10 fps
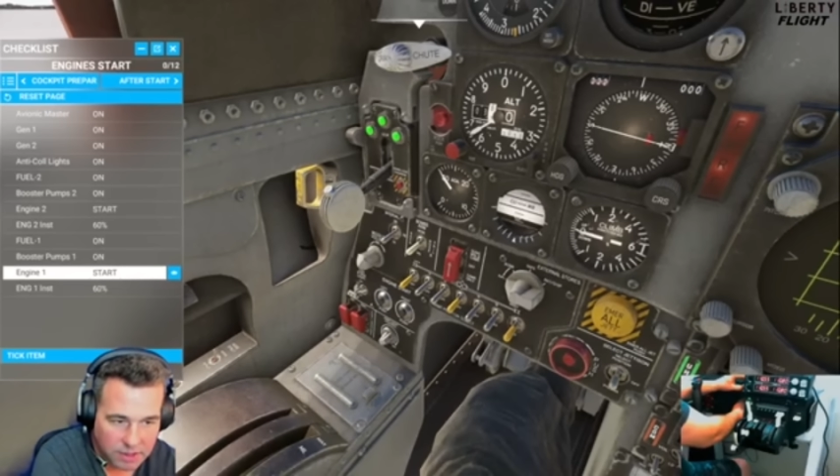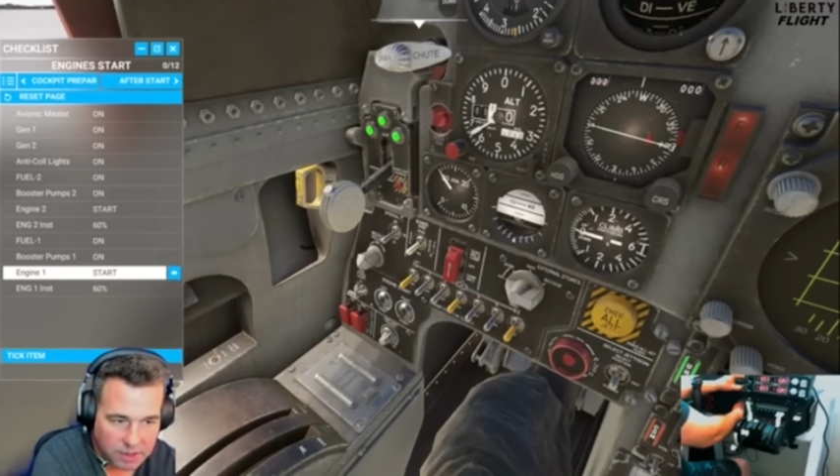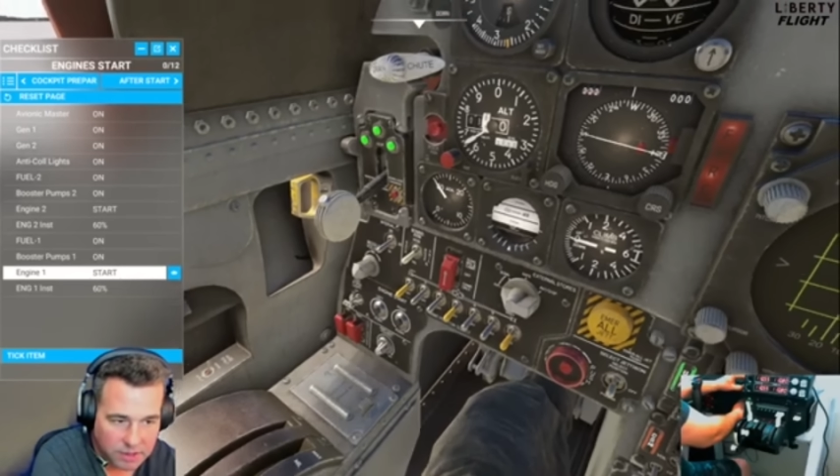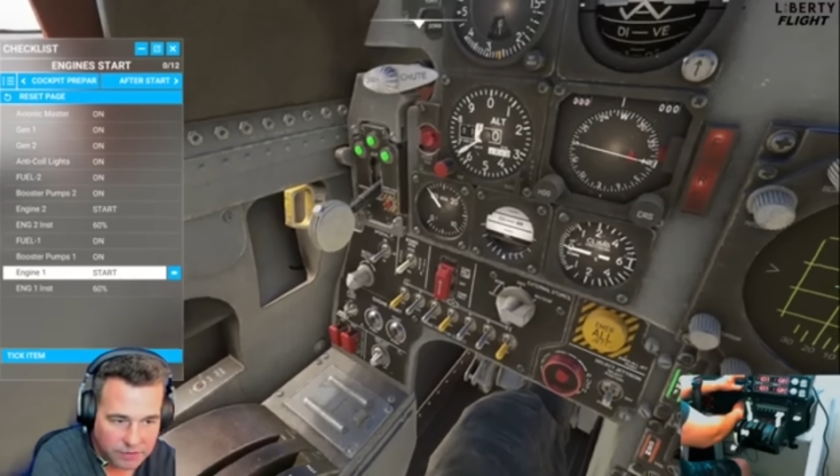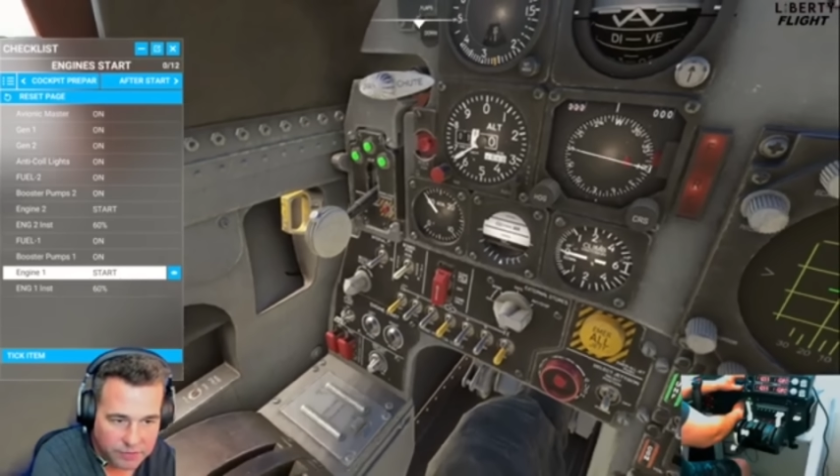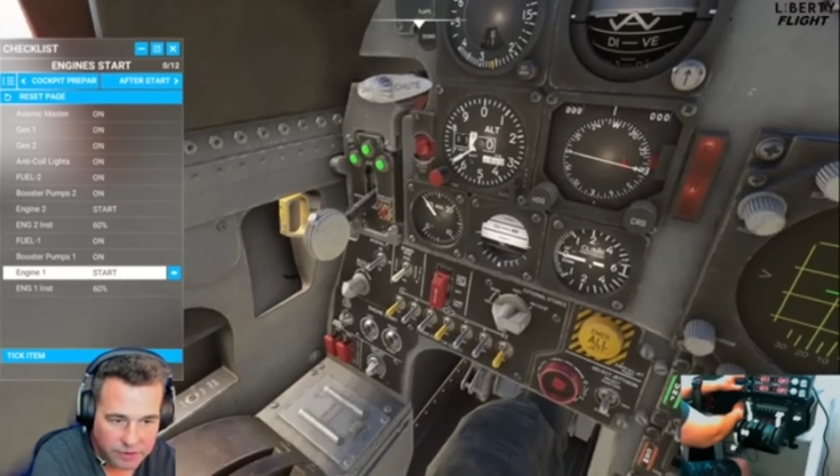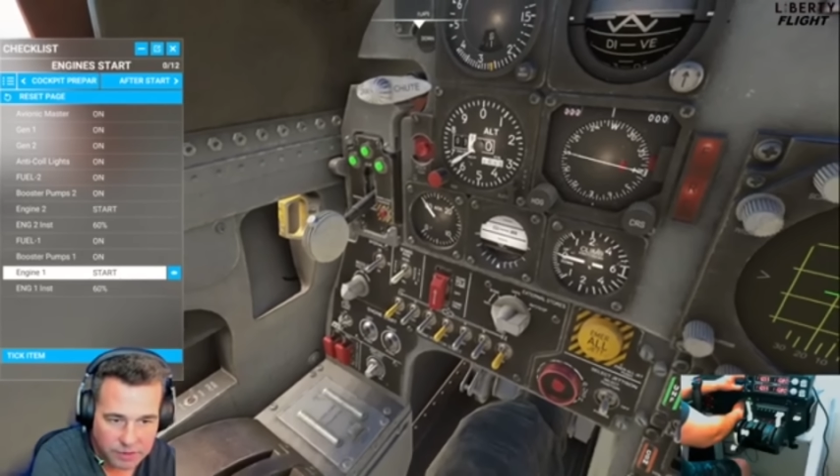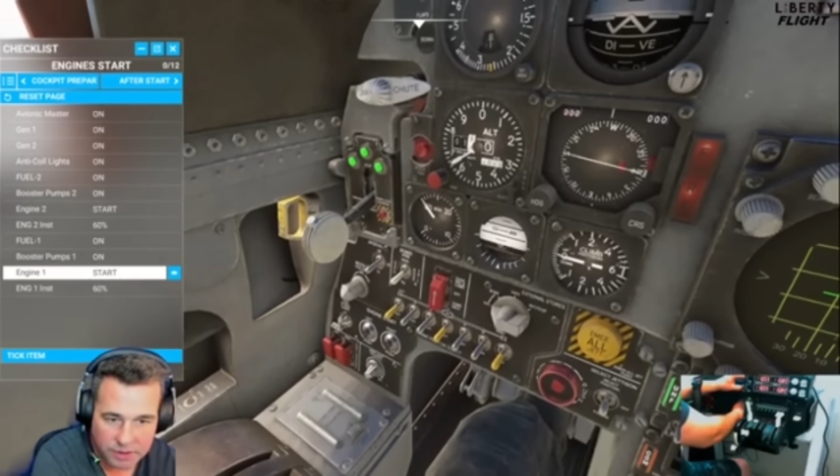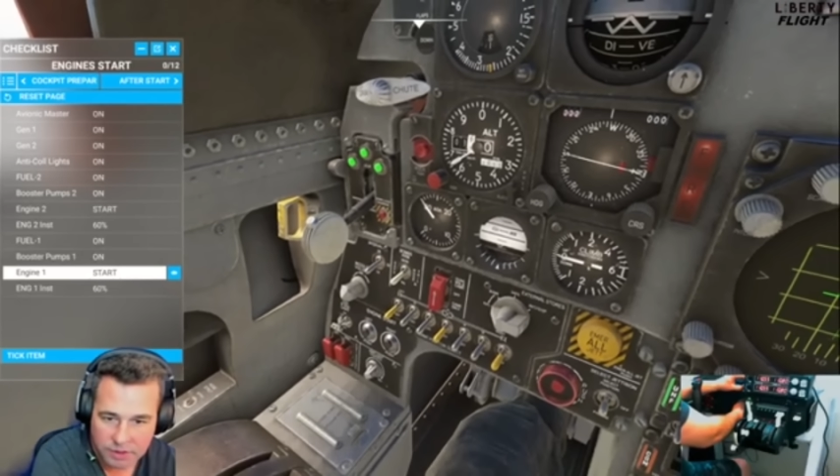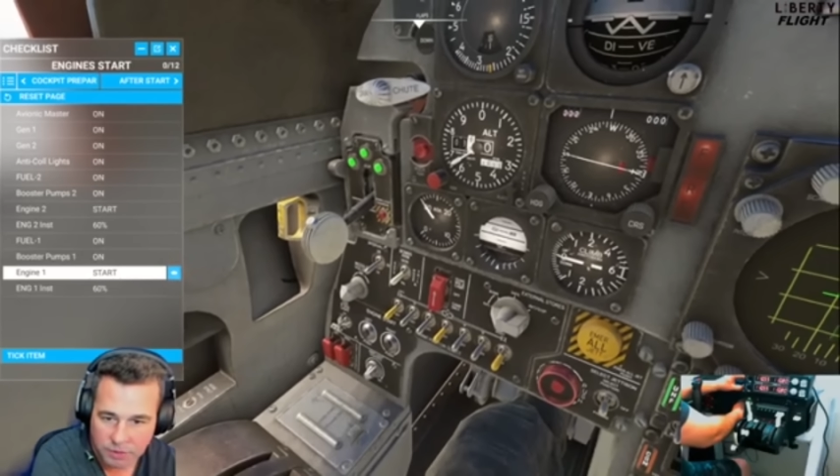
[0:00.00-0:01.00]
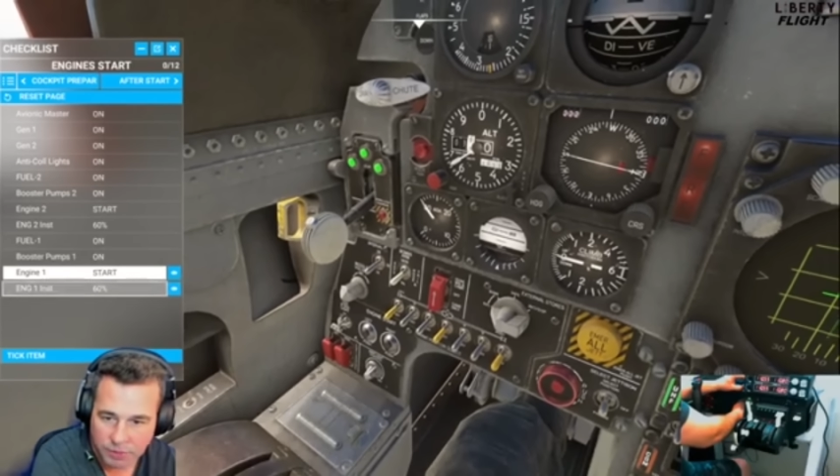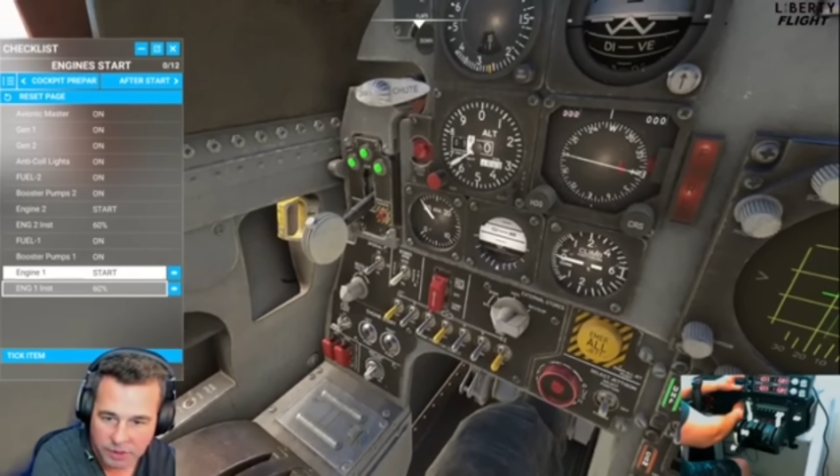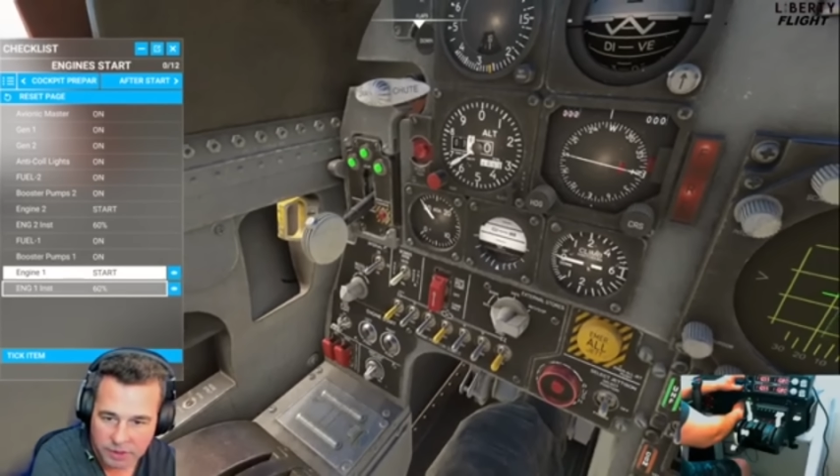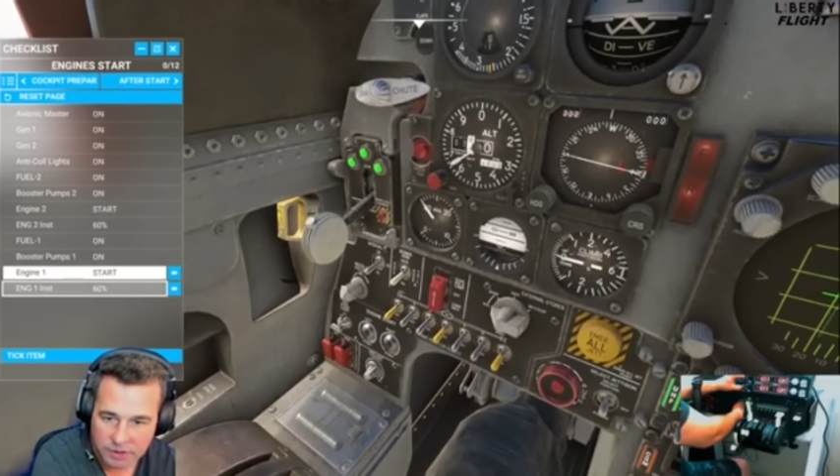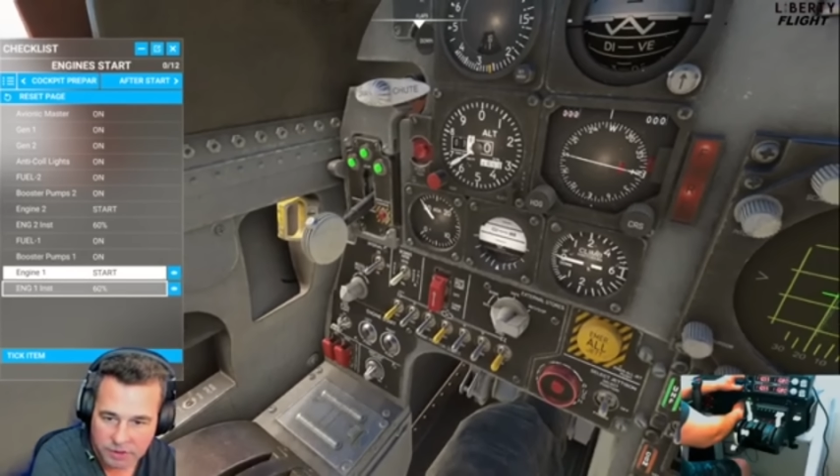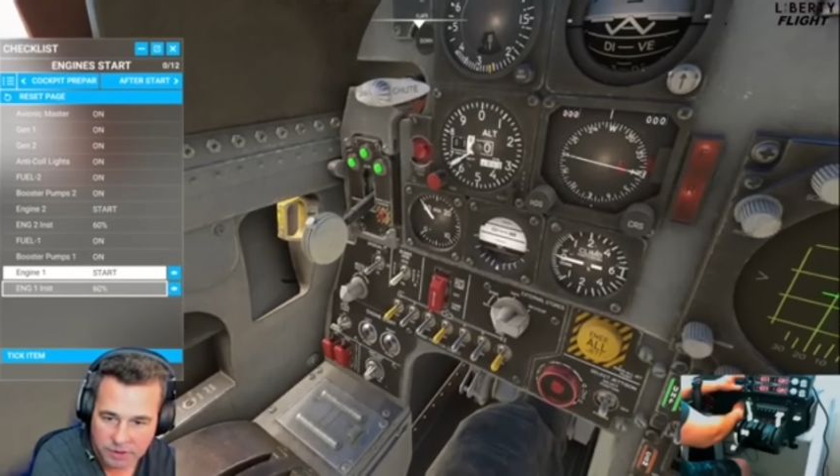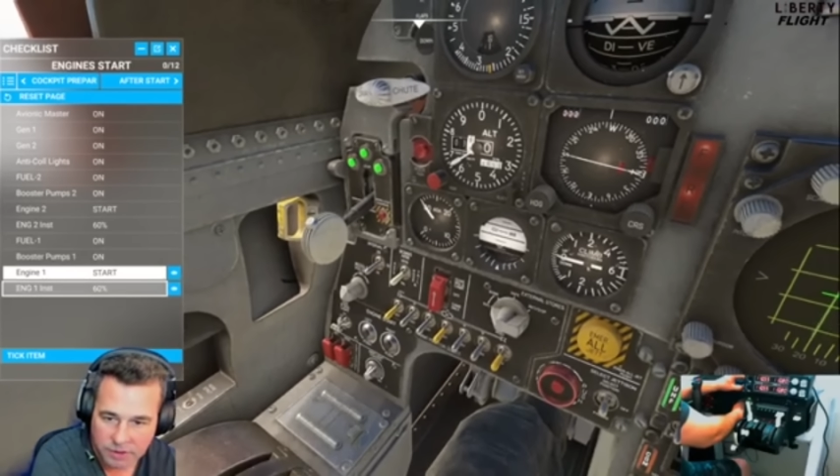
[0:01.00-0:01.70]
love these planes though.